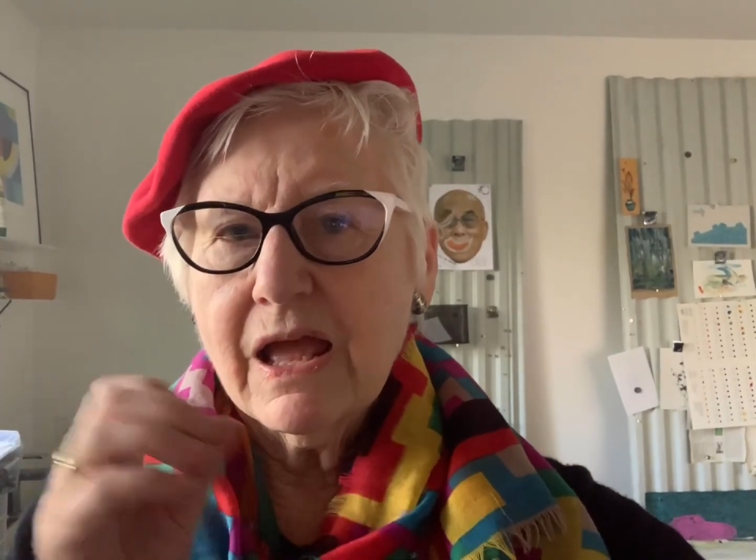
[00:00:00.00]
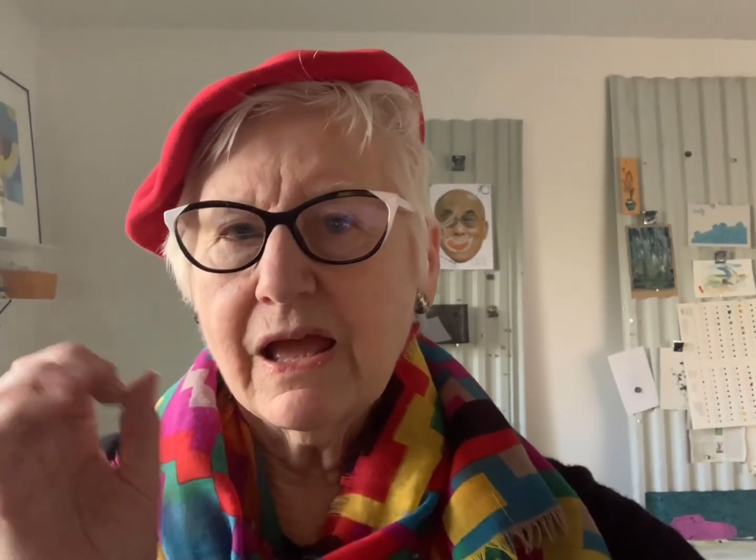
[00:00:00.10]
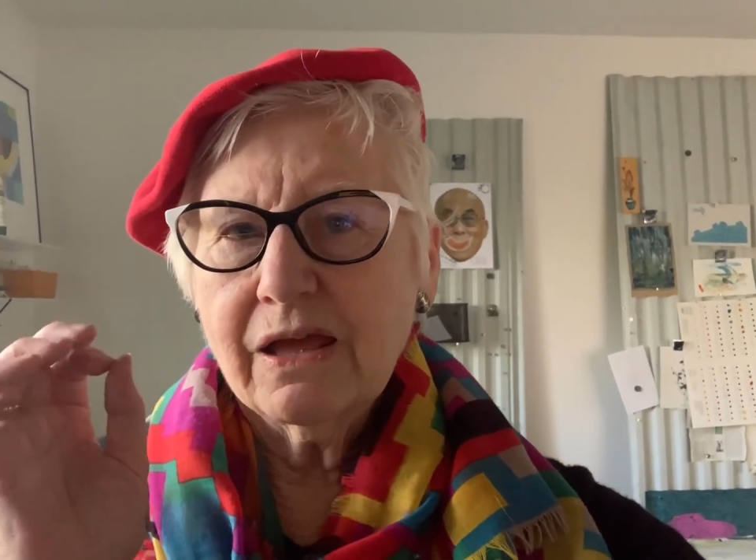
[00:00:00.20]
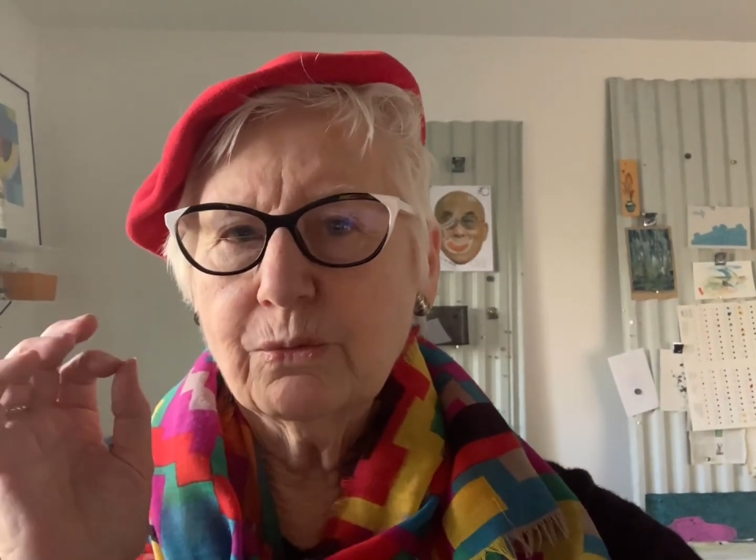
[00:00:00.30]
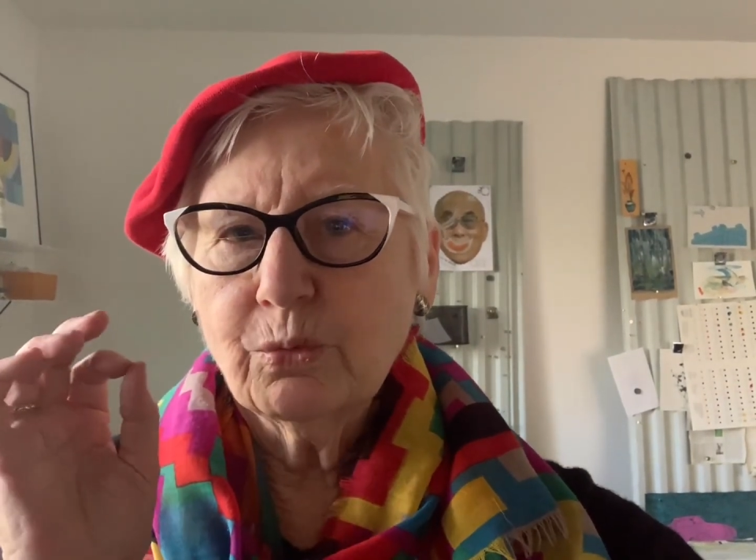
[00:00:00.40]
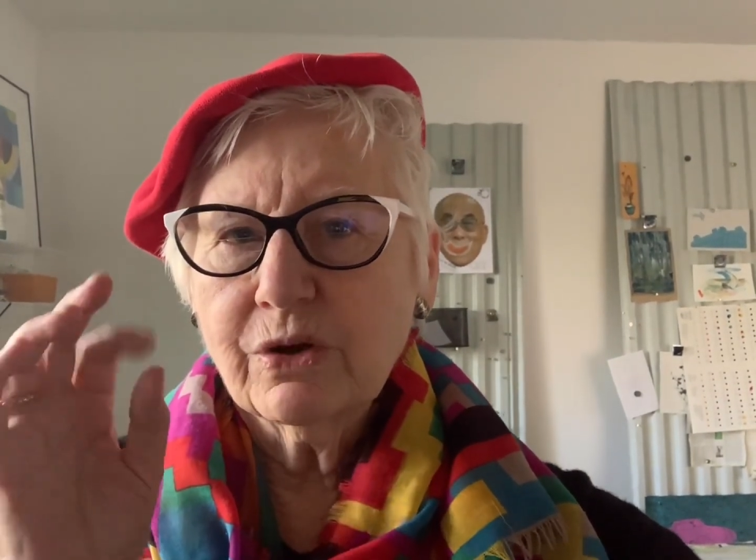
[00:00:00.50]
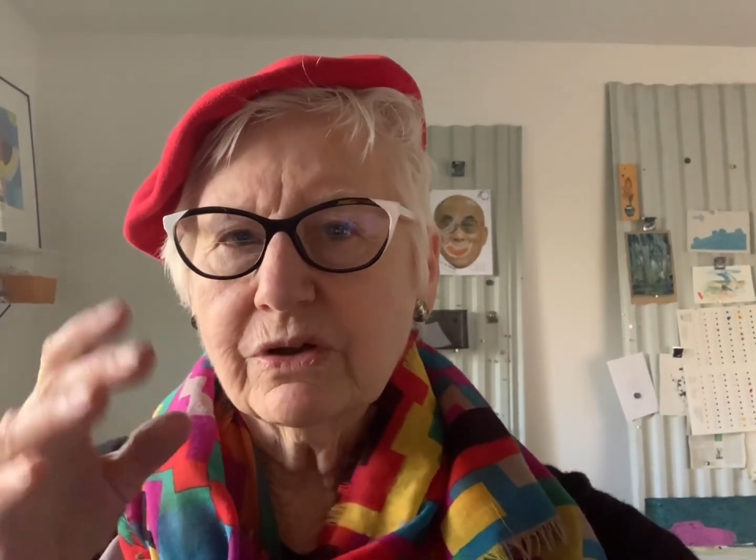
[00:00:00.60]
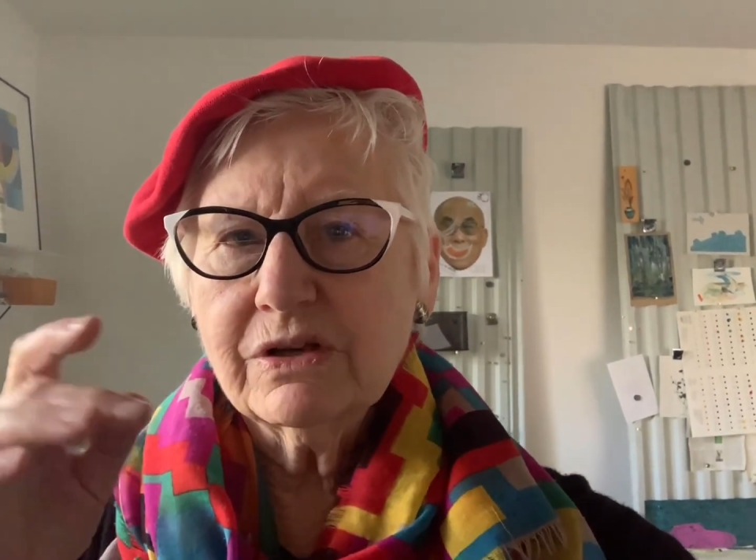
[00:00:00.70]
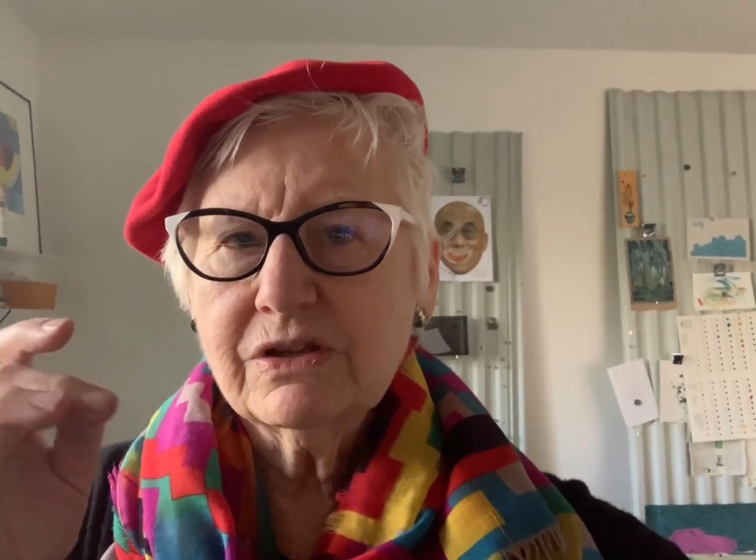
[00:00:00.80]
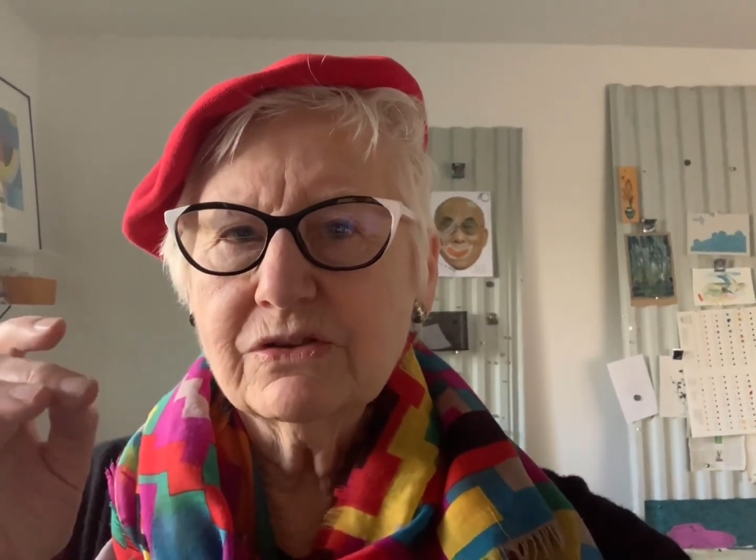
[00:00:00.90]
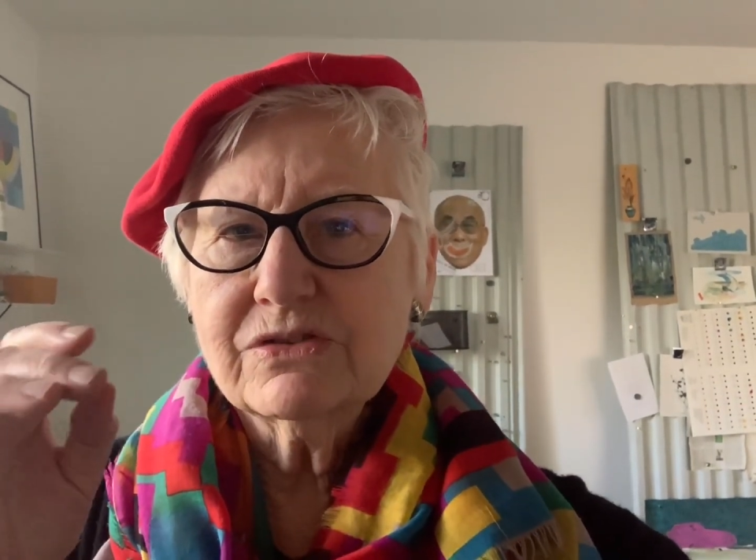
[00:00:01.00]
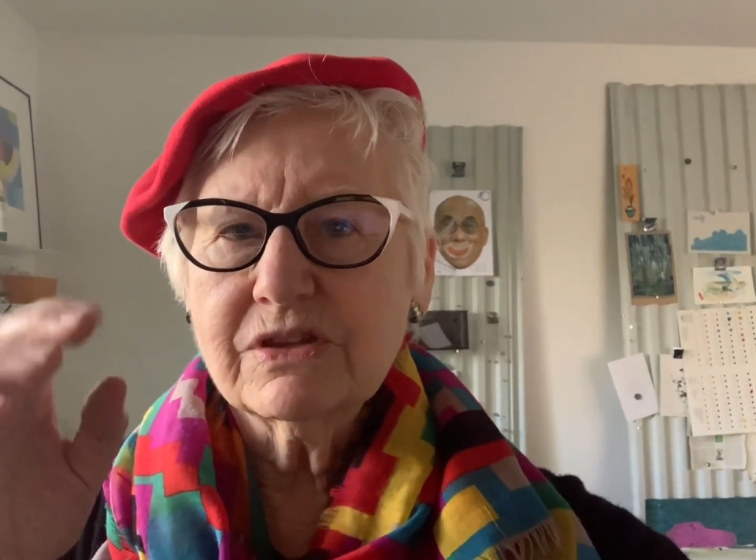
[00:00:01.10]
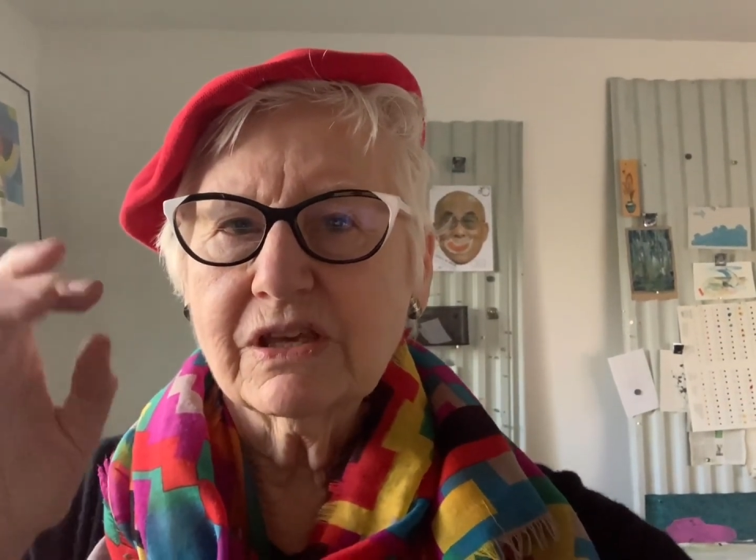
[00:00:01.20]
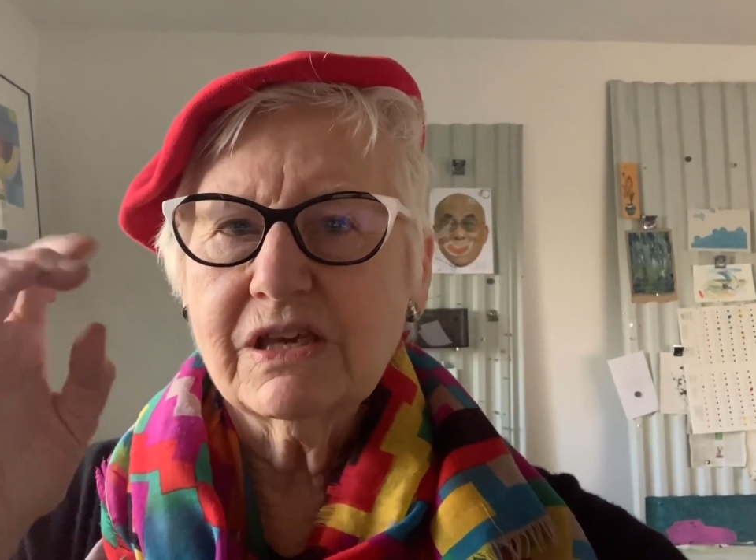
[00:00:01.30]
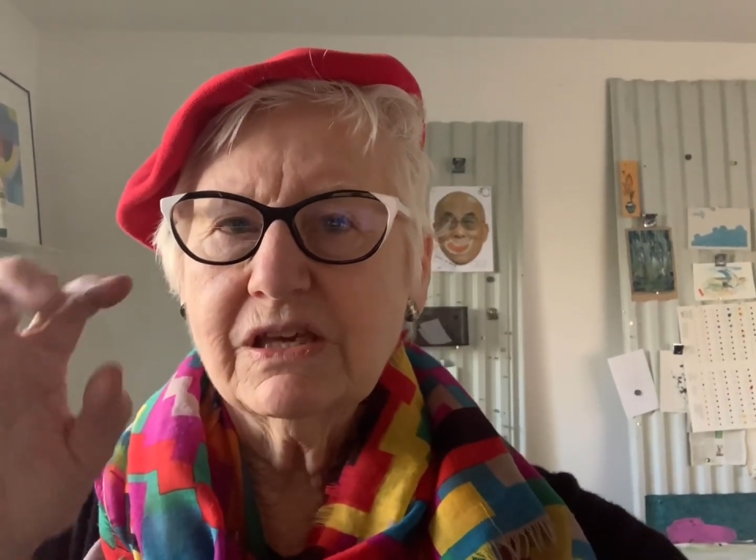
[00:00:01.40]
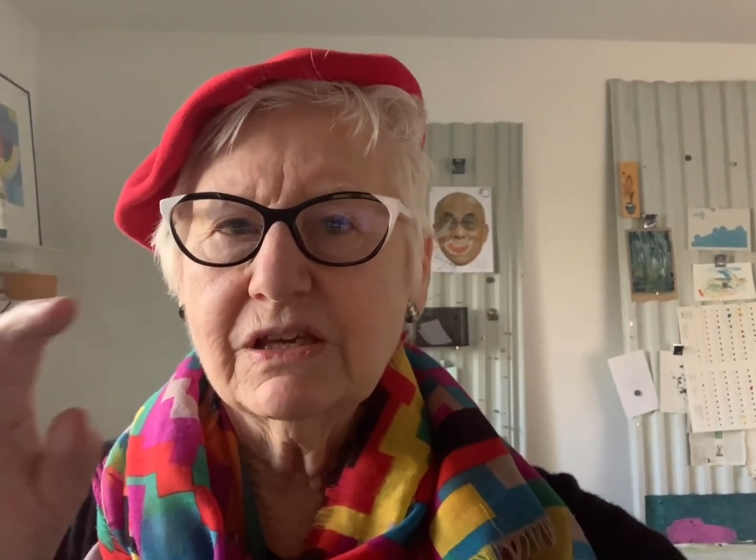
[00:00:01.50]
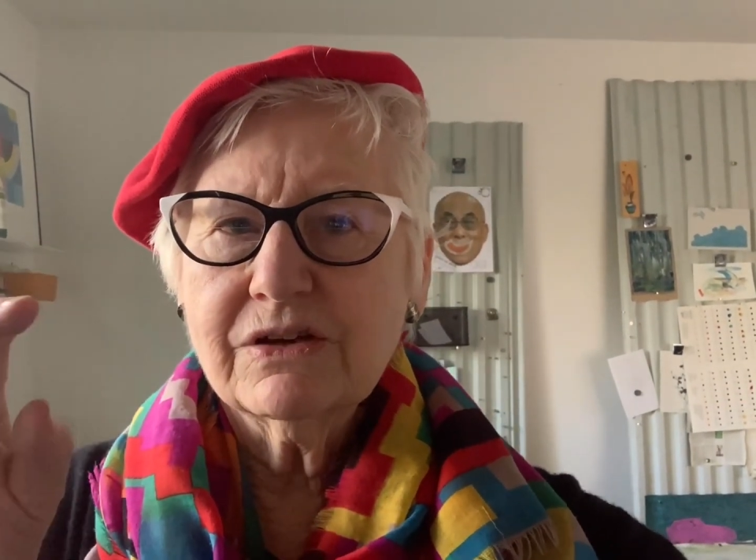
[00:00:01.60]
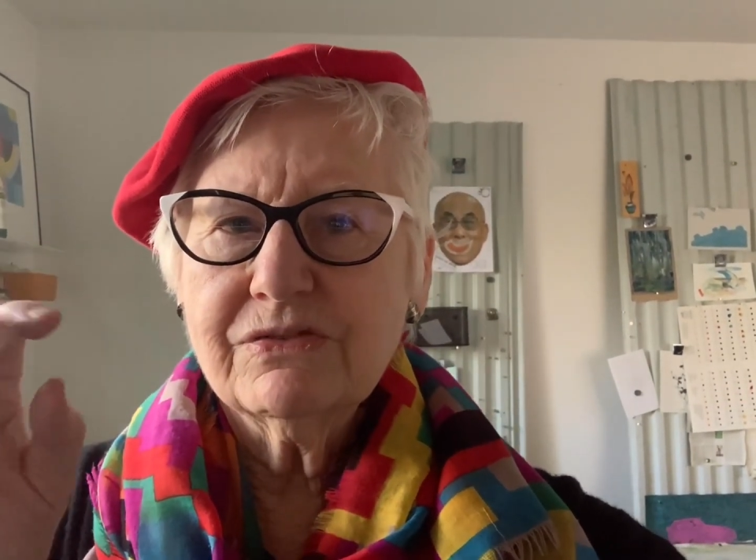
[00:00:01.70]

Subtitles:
And we're going to use the Kia